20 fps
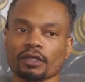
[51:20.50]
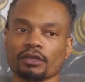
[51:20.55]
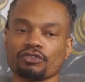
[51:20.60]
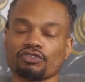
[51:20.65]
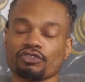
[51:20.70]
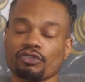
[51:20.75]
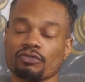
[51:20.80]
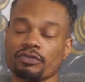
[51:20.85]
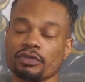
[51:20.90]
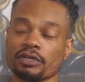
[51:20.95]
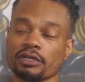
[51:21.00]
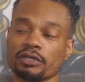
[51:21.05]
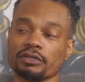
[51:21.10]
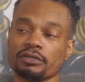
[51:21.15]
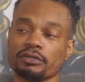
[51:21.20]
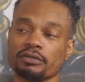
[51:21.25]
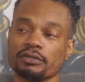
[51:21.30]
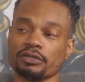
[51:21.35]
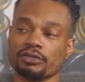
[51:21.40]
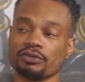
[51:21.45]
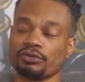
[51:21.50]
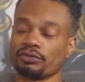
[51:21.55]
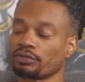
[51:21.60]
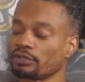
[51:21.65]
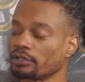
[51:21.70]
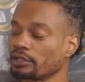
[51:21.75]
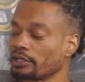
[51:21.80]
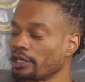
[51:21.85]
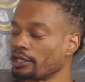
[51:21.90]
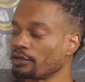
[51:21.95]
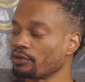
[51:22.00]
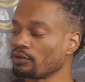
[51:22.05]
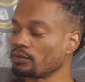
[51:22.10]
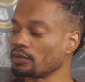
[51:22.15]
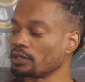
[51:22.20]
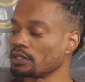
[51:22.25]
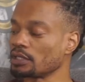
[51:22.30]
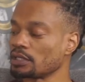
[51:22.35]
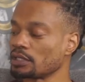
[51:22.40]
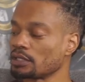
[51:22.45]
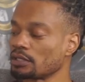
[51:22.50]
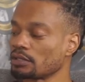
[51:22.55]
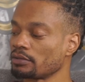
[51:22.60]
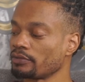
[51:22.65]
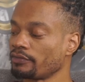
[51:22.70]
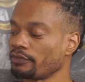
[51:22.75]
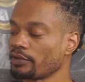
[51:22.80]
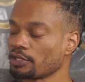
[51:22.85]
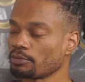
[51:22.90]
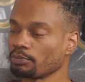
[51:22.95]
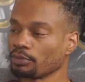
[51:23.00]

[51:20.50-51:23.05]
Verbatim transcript: So the the goose and gander was Facebook.